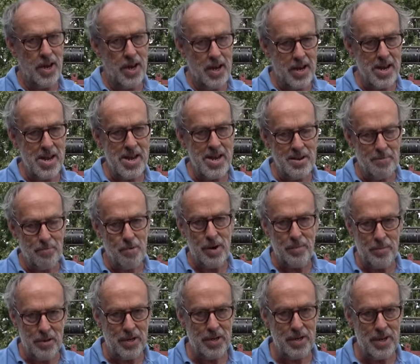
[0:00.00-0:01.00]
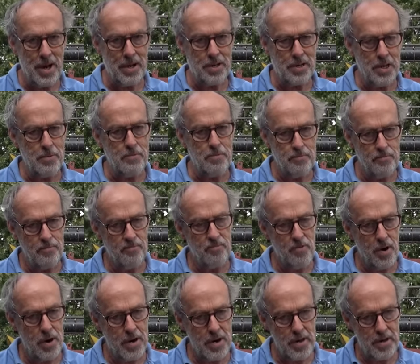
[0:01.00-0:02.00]
day when we could actually
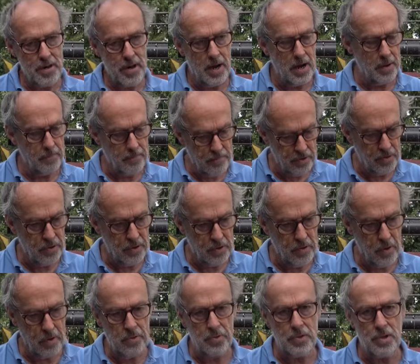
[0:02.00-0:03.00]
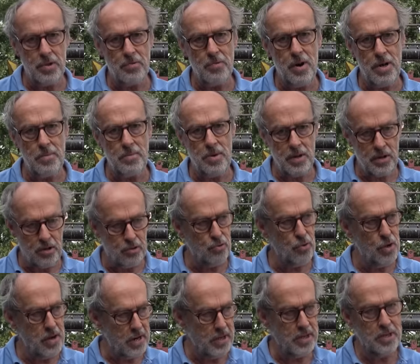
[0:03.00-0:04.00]
uh, put the oilseed rape in,
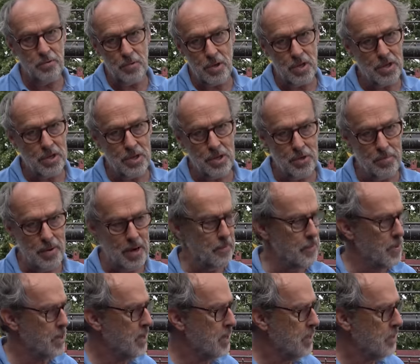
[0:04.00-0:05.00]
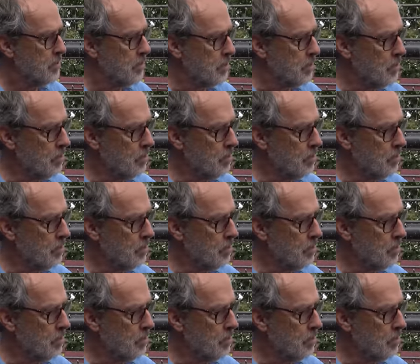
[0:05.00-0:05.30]
drill it as we term it. So